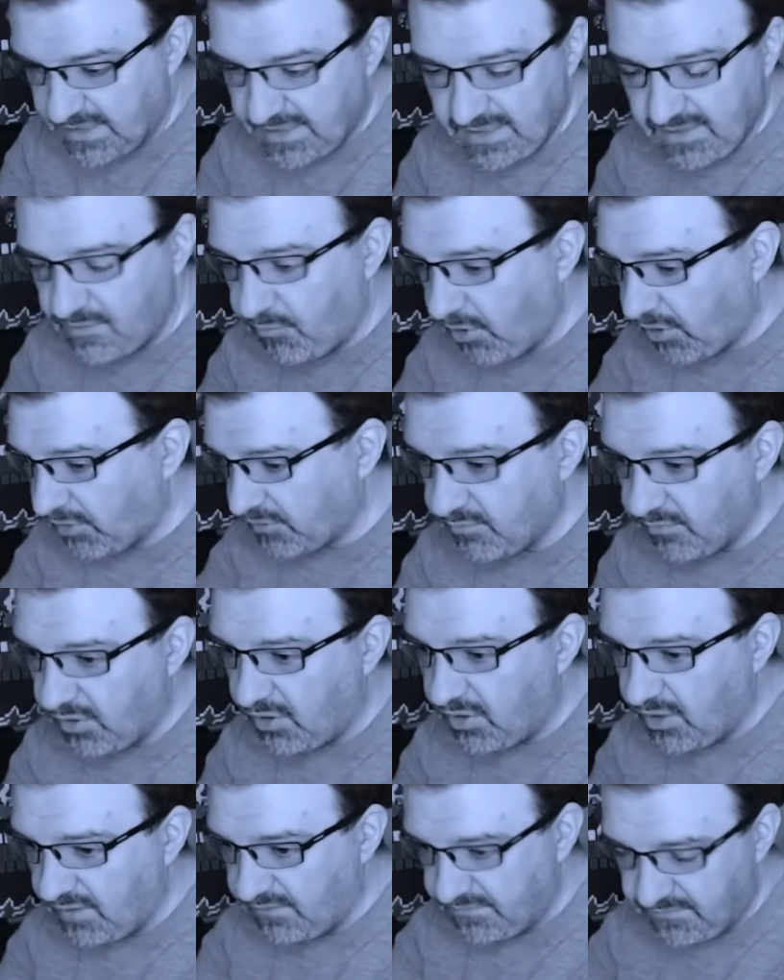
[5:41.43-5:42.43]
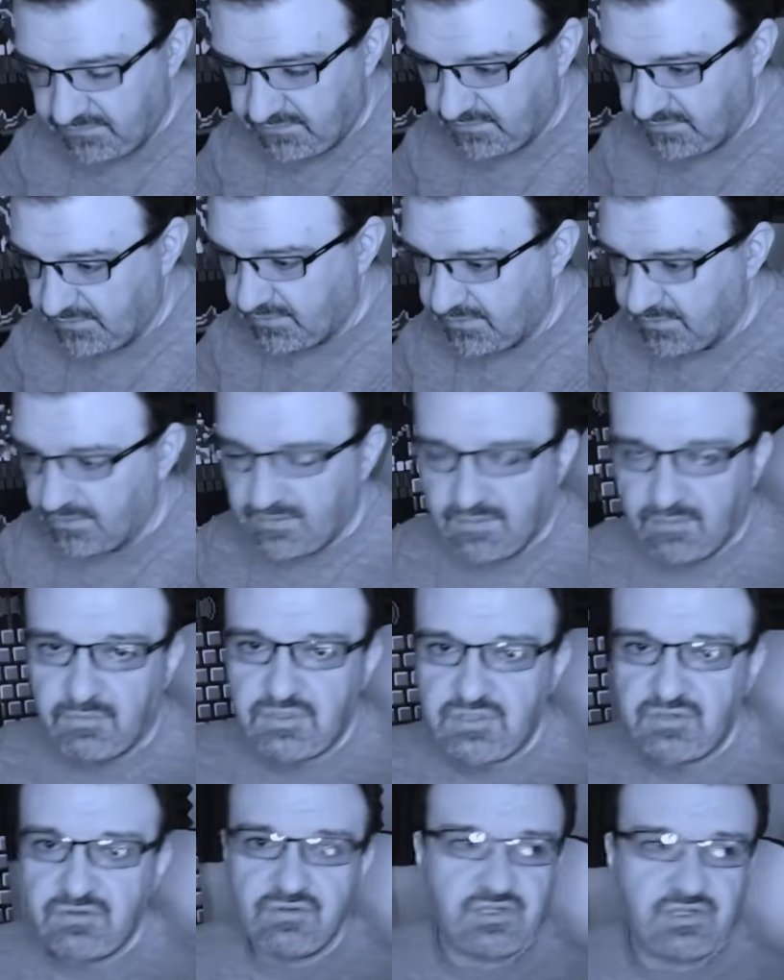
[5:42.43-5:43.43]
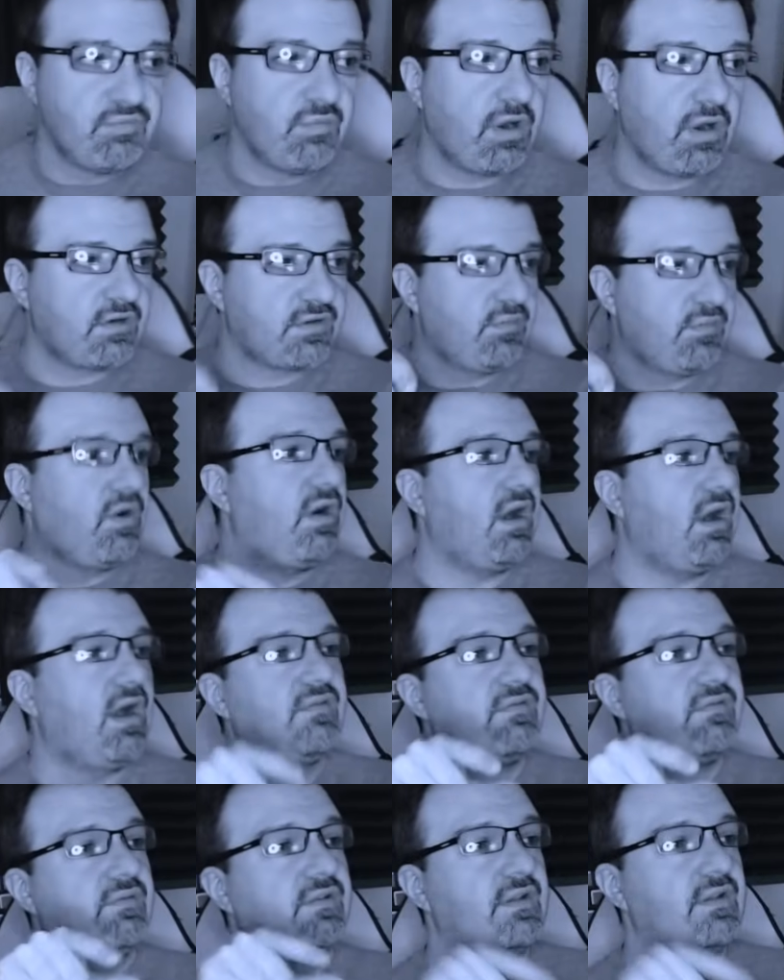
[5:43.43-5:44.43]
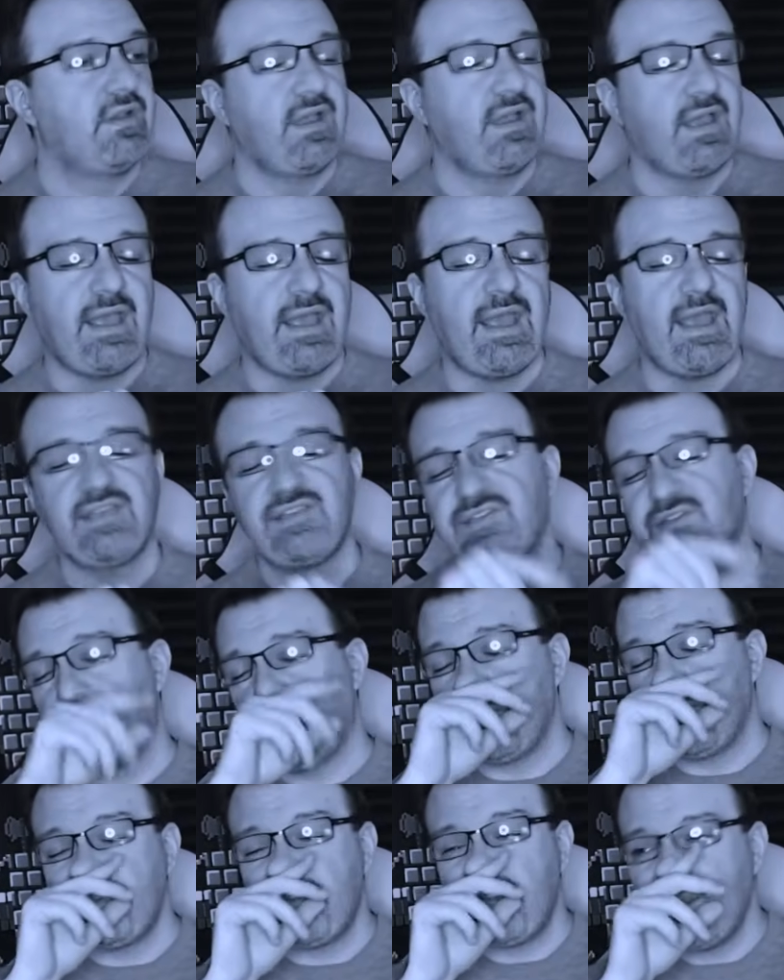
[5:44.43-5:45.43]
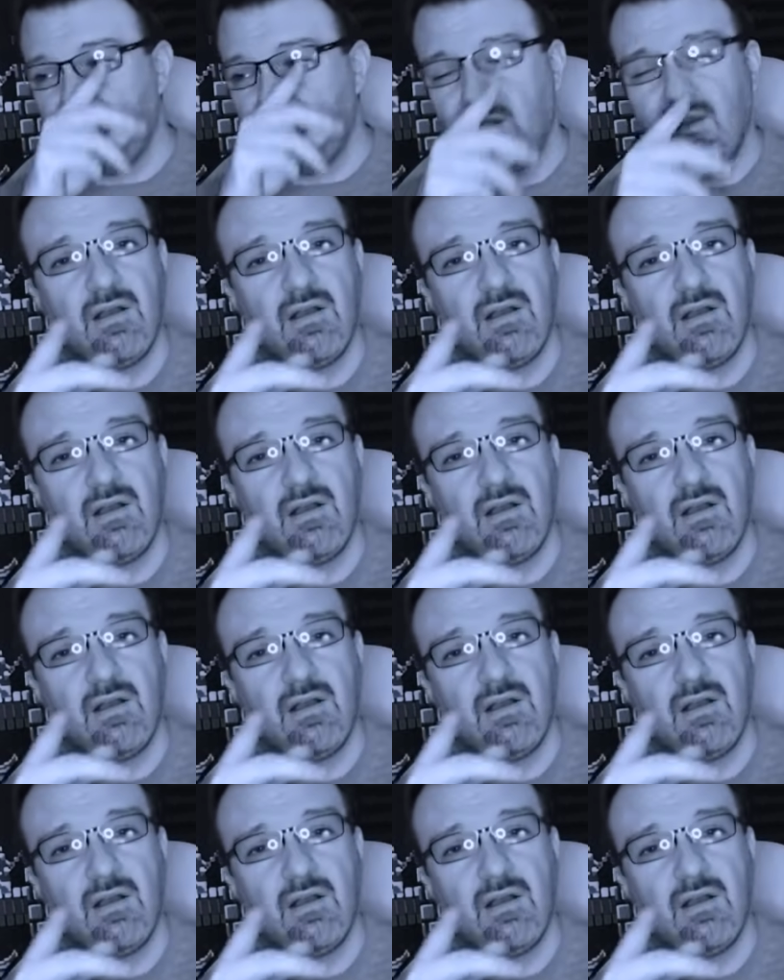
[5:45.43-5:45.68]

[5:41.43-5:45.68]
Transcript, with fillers: and mark them off. What you do is you mark them off as, what is it?